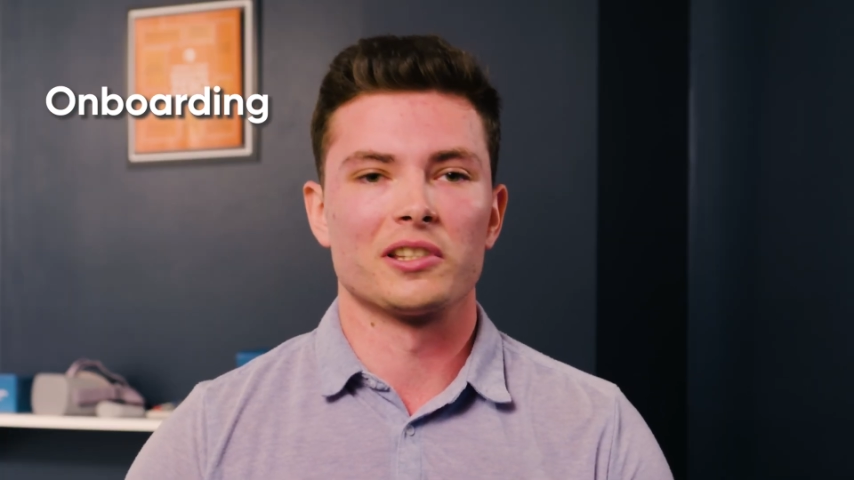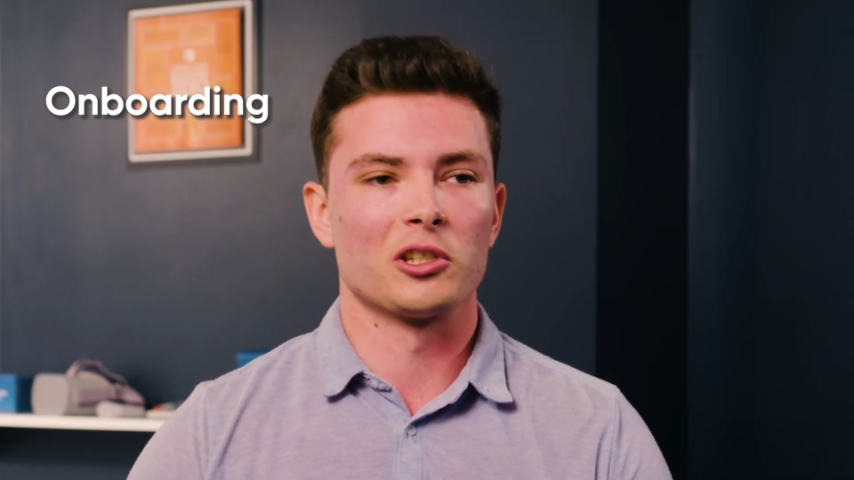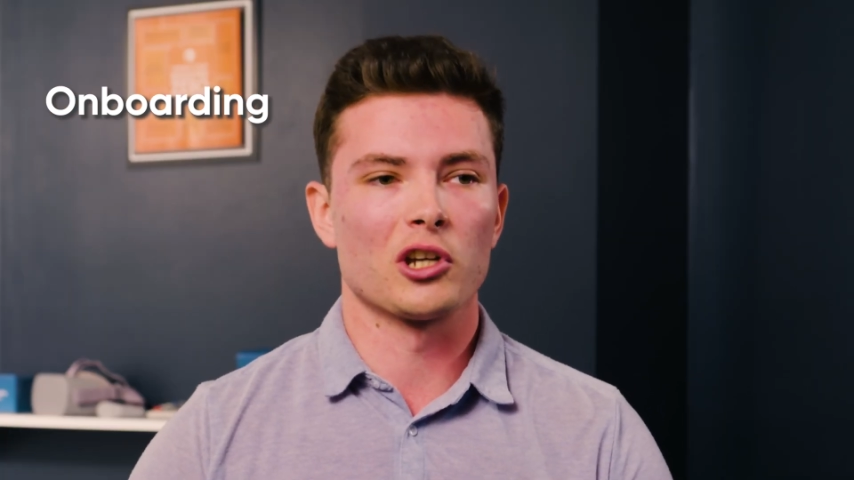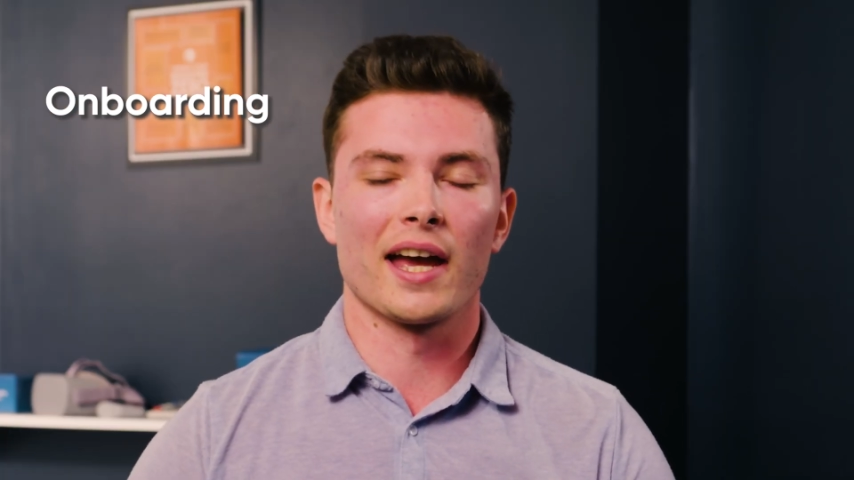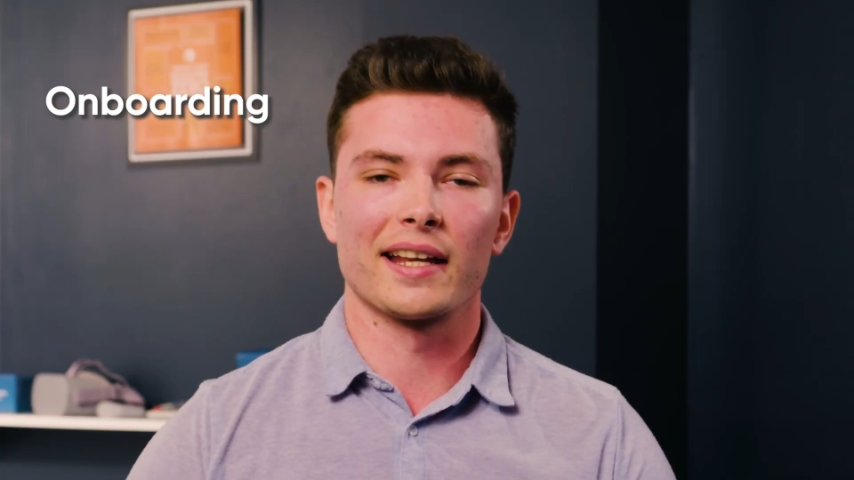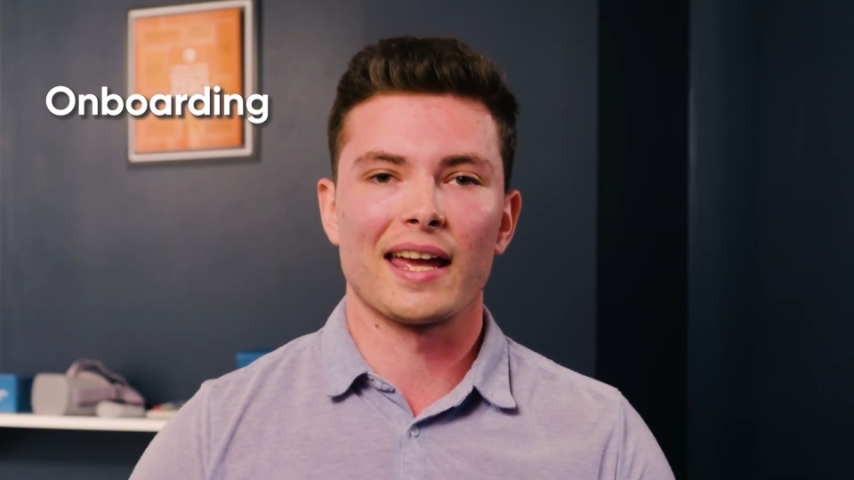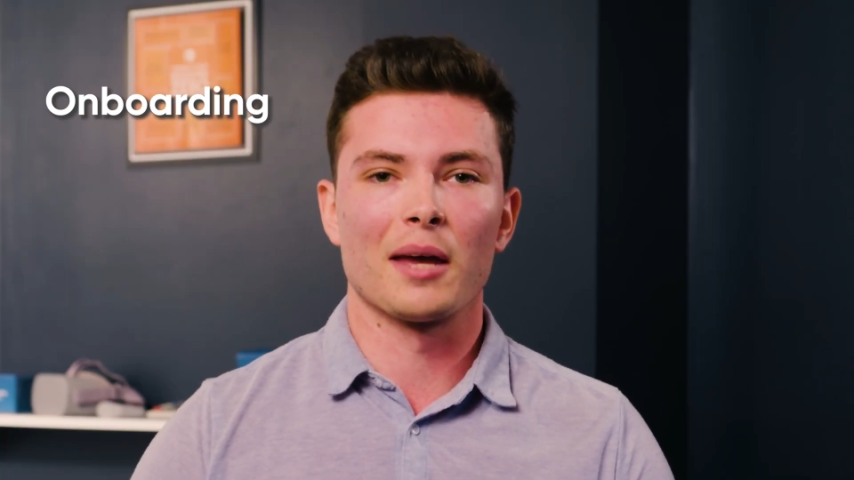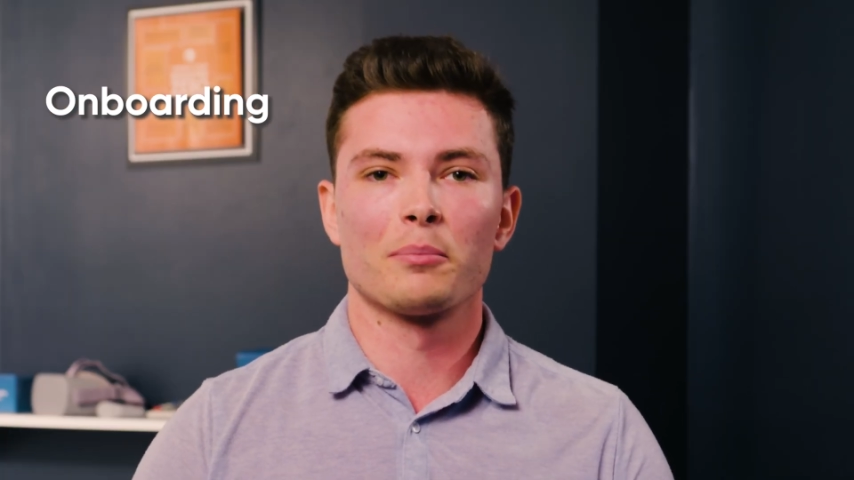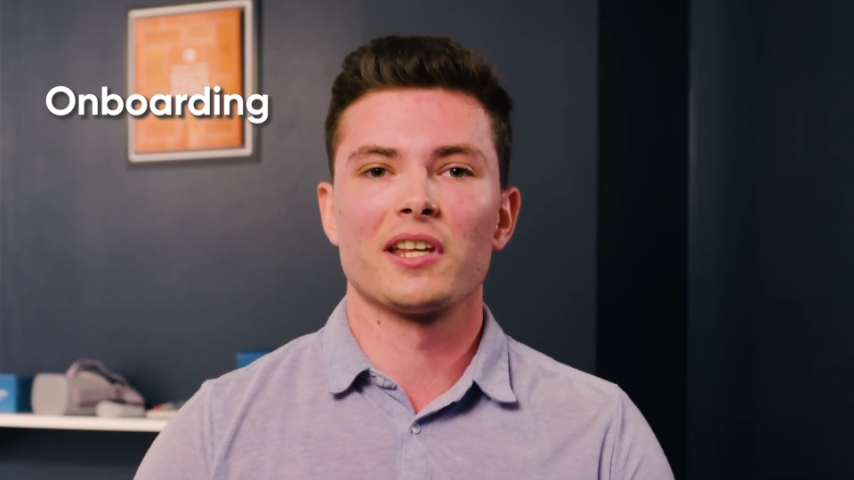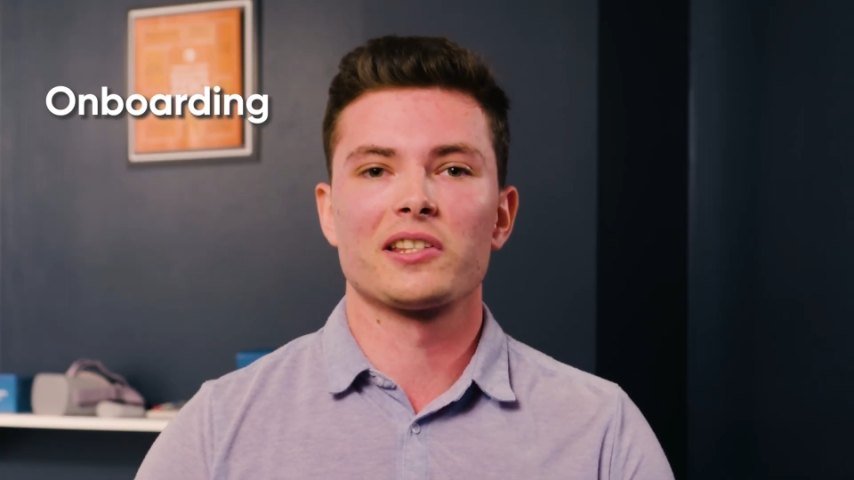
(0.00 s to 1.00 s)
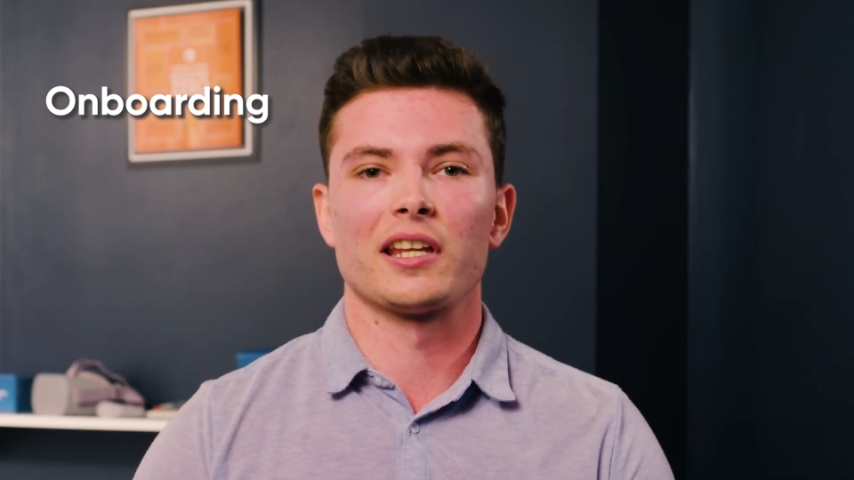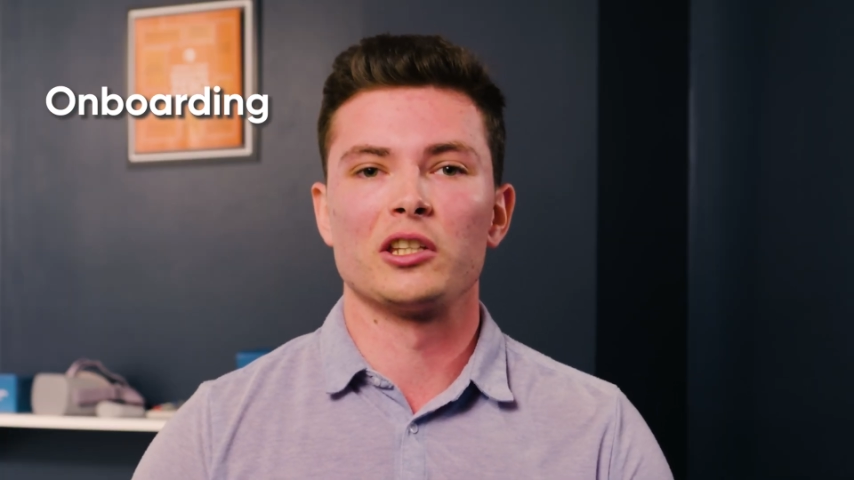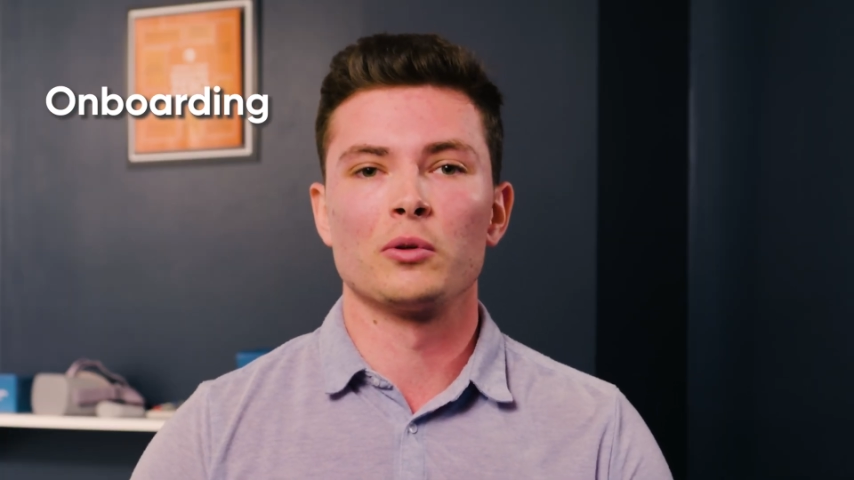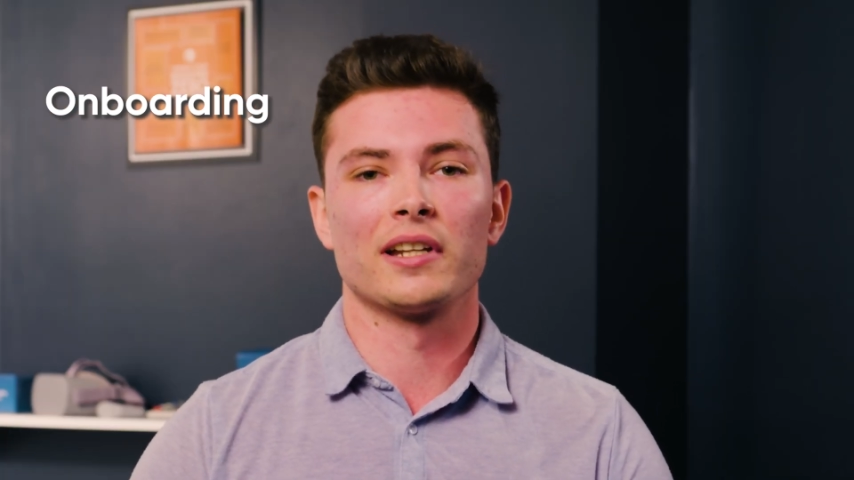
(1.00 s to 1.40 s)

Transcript: it's a giant campus and you